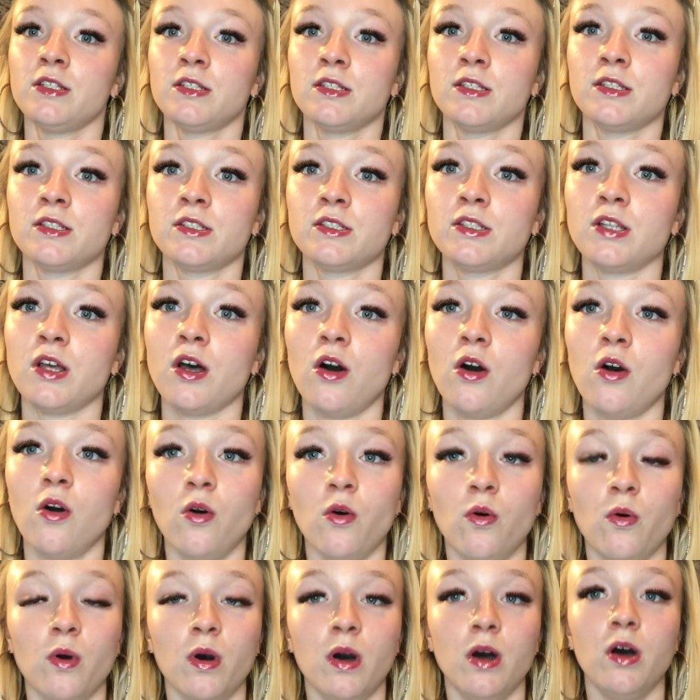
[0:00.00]

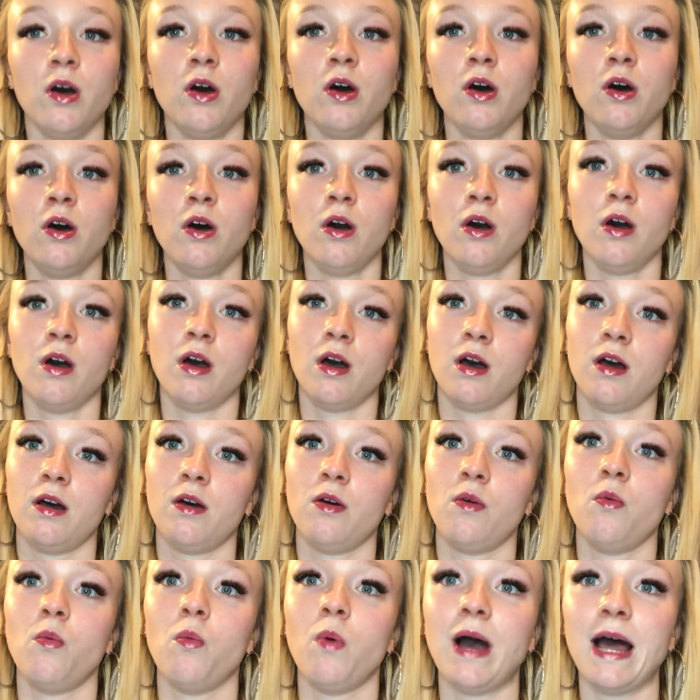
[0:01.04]
So
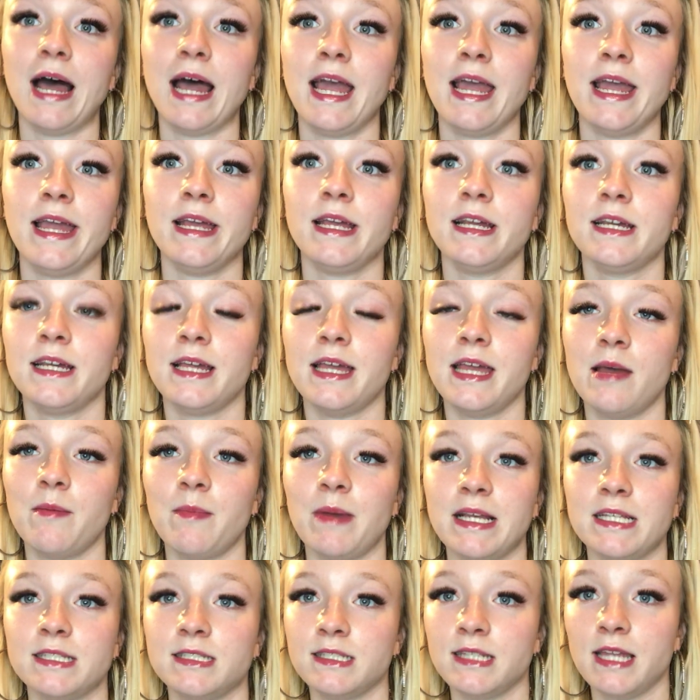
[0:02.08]
why am
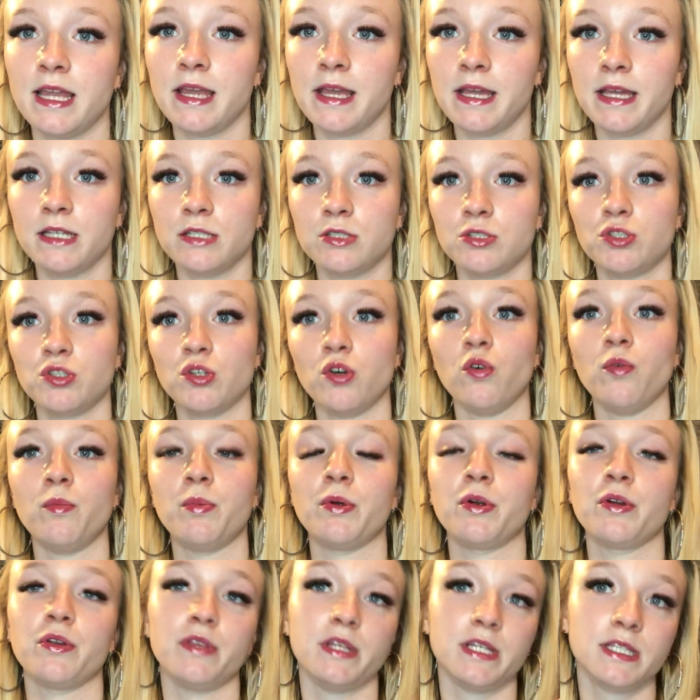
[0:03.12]
I staying
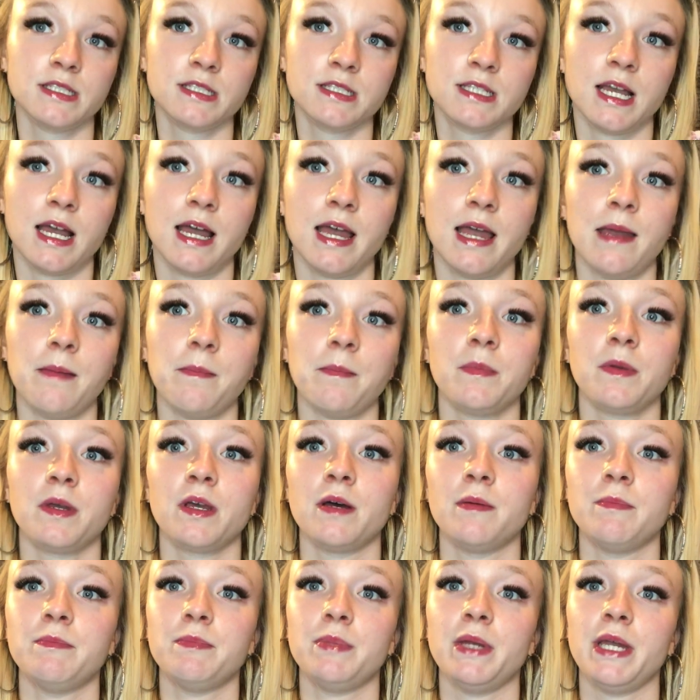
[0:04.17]
sober this time
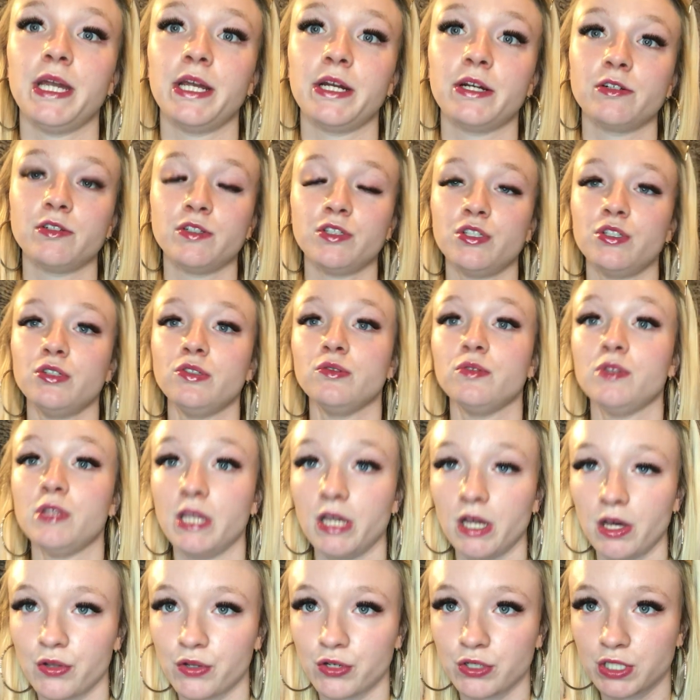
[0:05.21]
compared to the
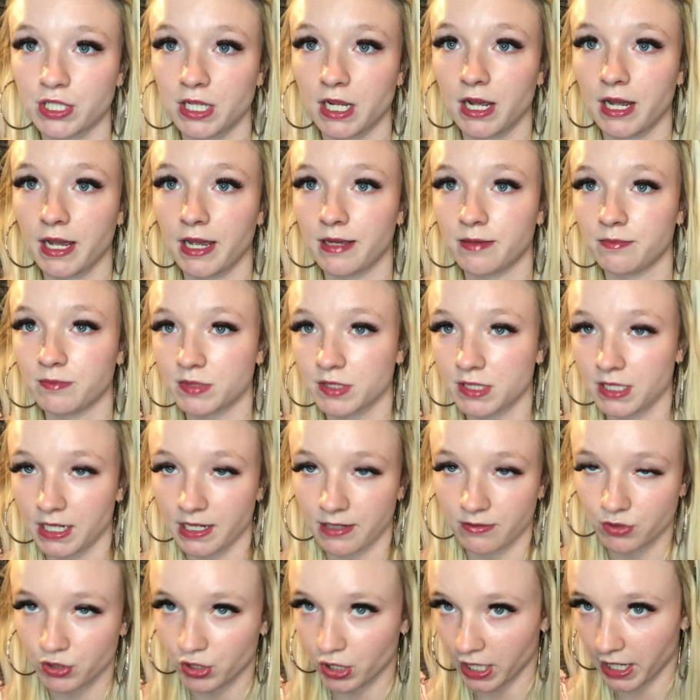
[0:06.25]
other times that I
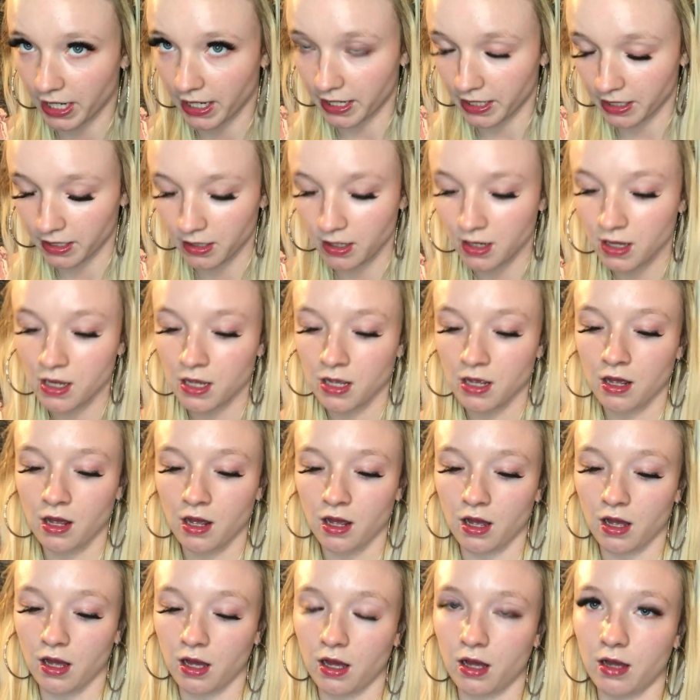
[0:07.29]
tried?
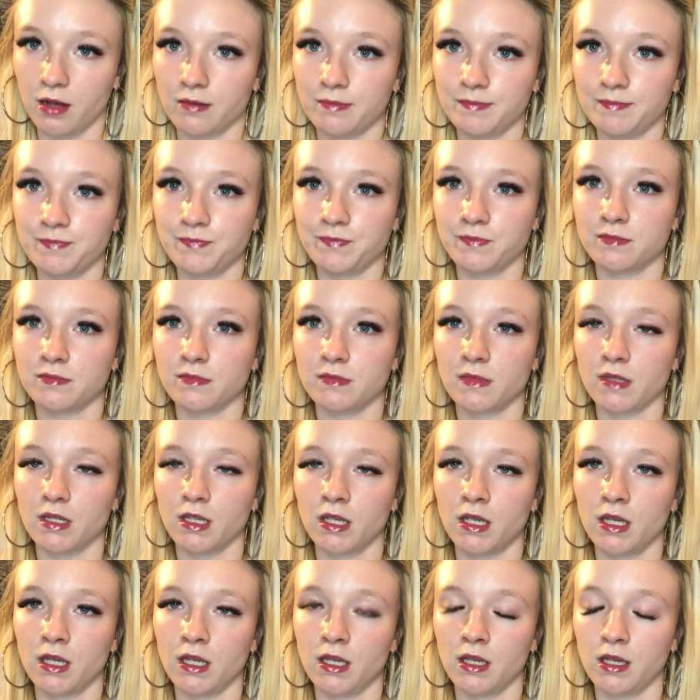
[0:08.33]

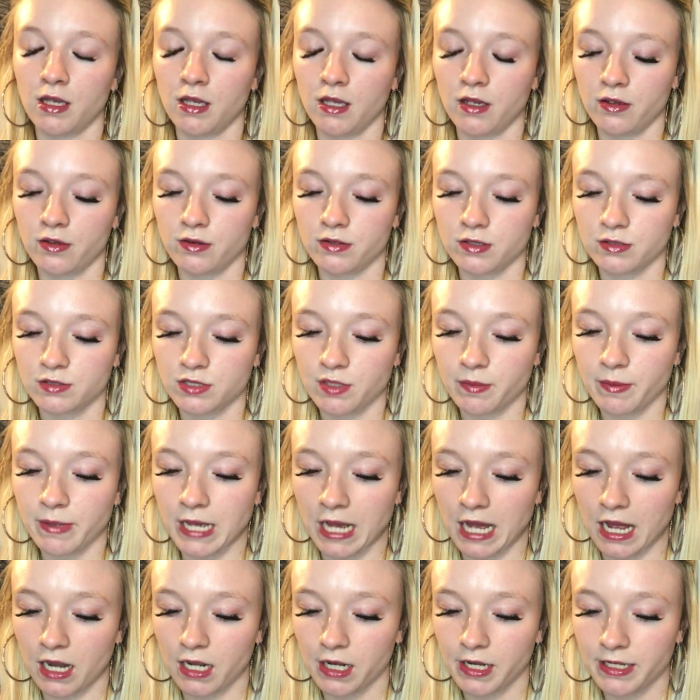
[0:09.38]
To be
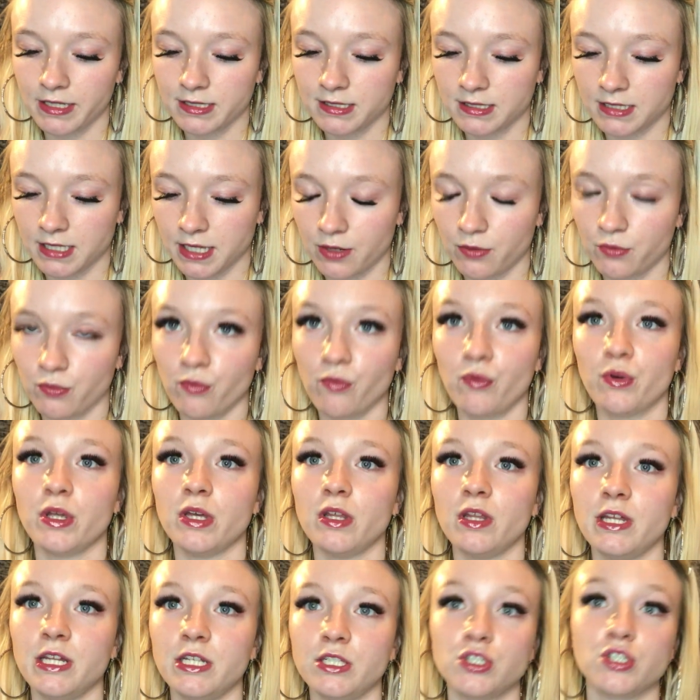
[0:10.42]
honest, it
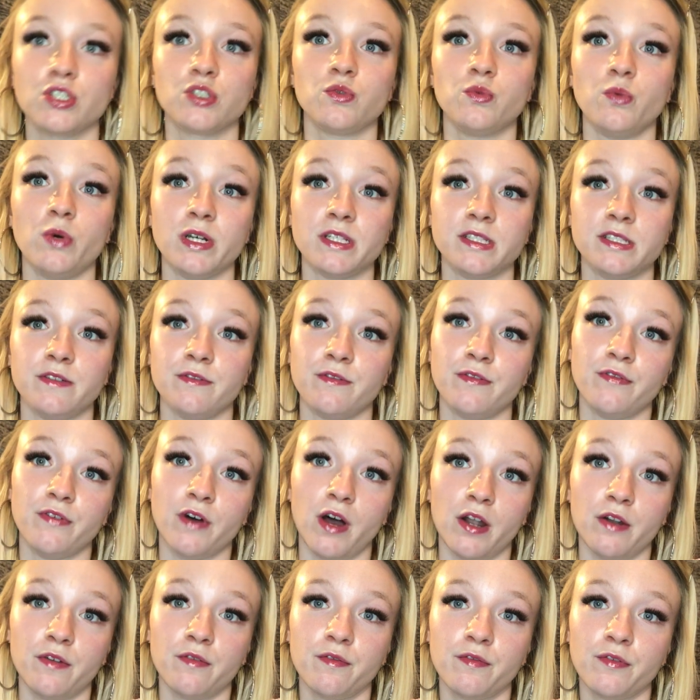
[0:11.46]
really just wasn't
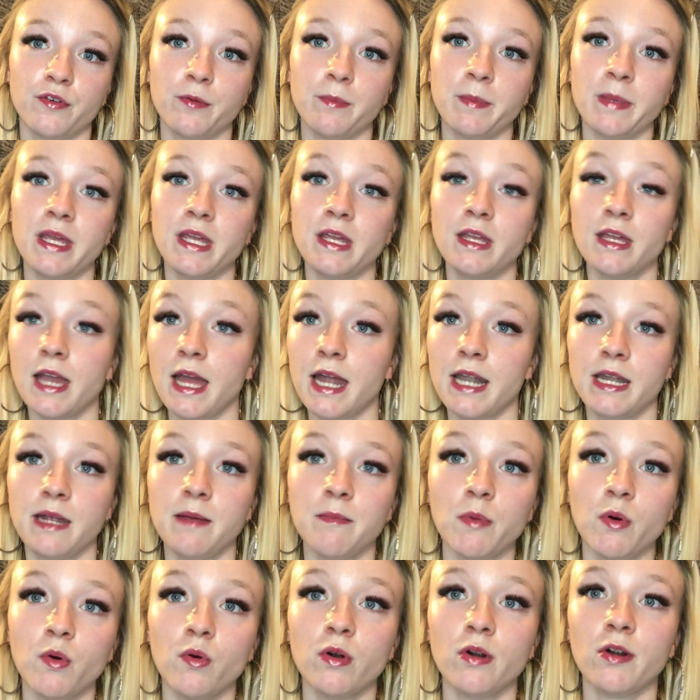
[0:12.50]
fun for me
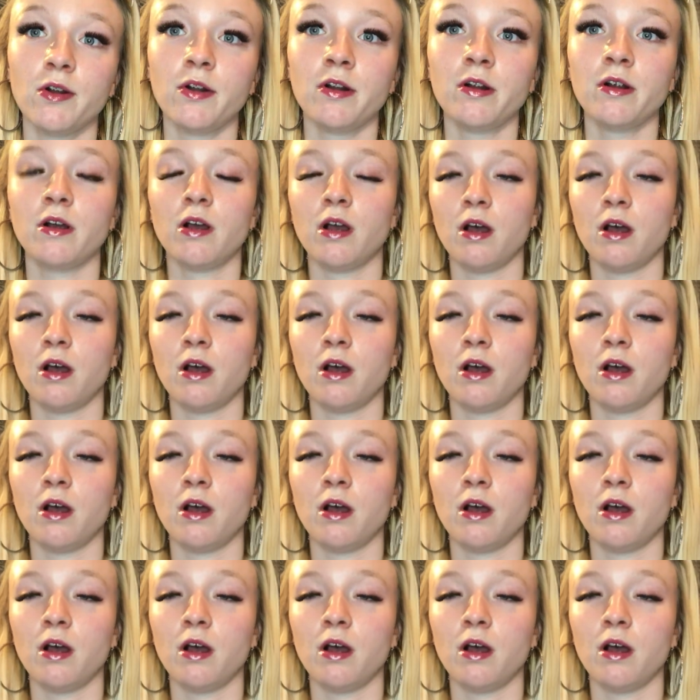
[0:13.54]
anymore.